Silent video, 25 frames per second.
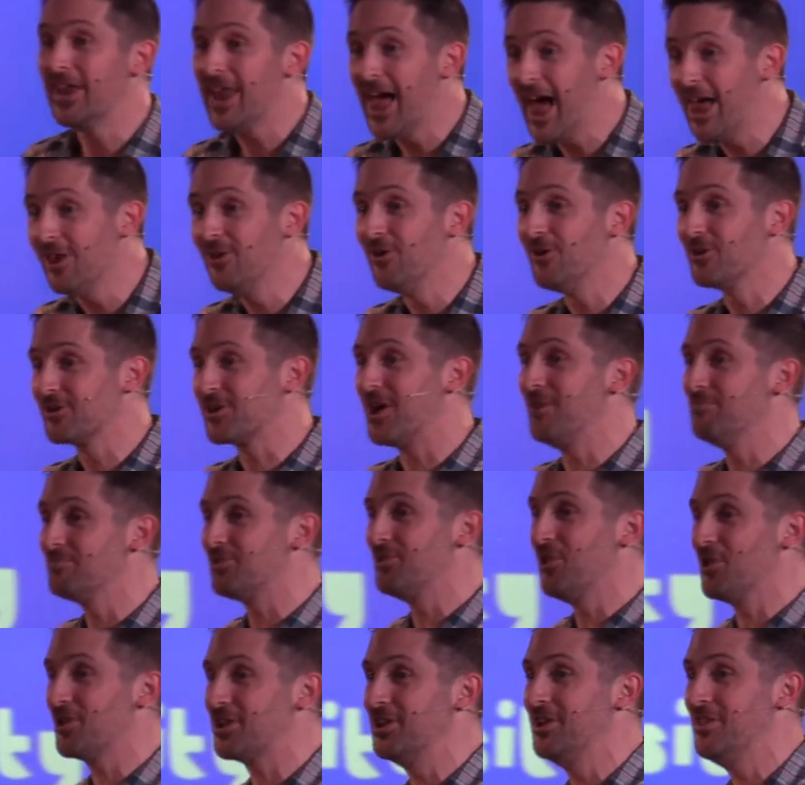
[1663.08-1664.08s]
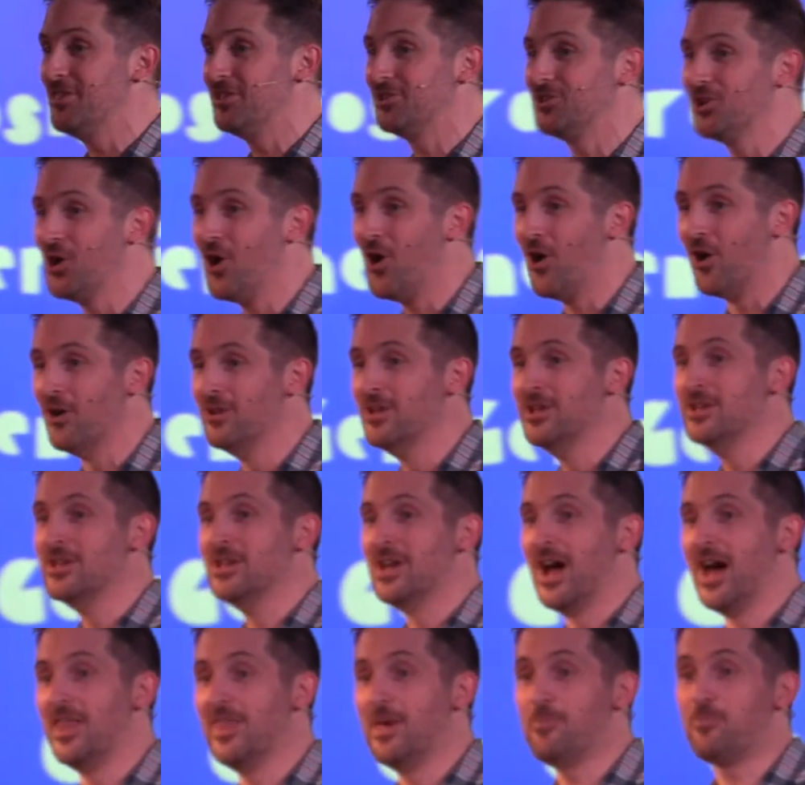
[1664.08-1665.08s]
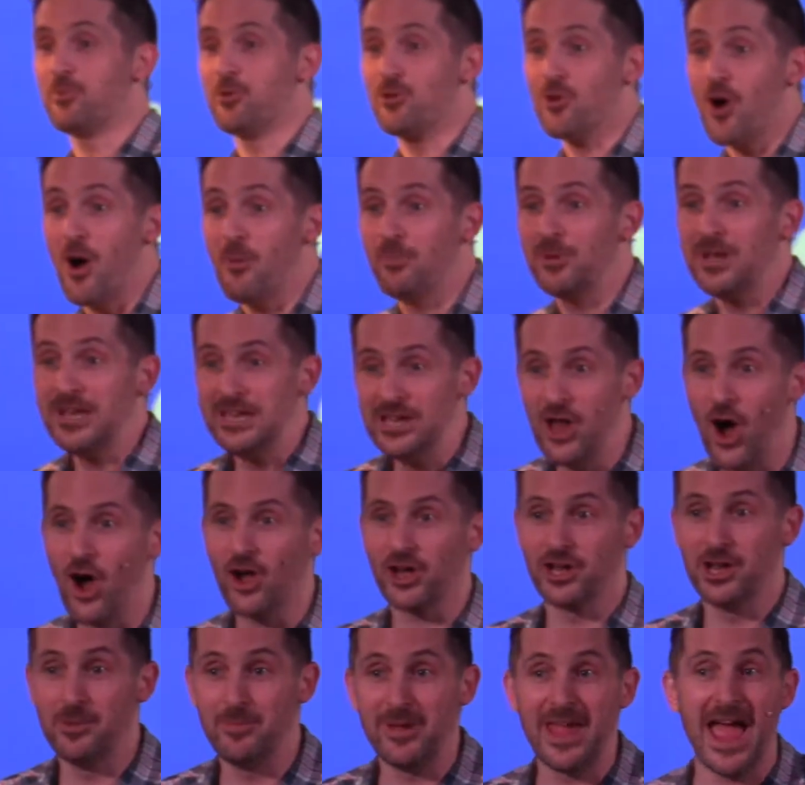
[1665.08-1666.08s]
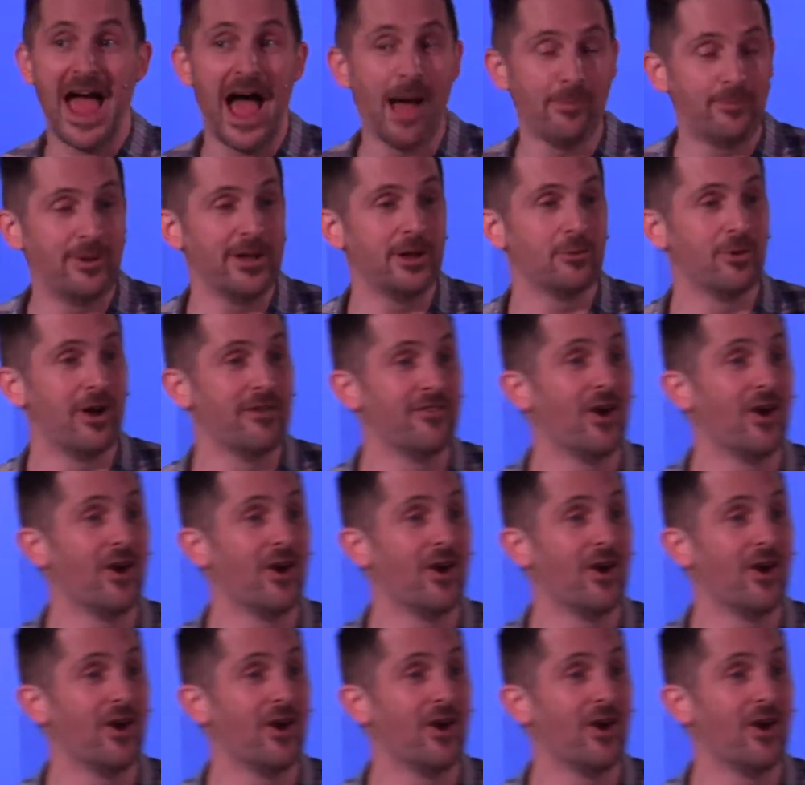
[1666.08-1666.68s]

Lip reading: when the landlord comes knocking at the door. And they're probably not going to be happy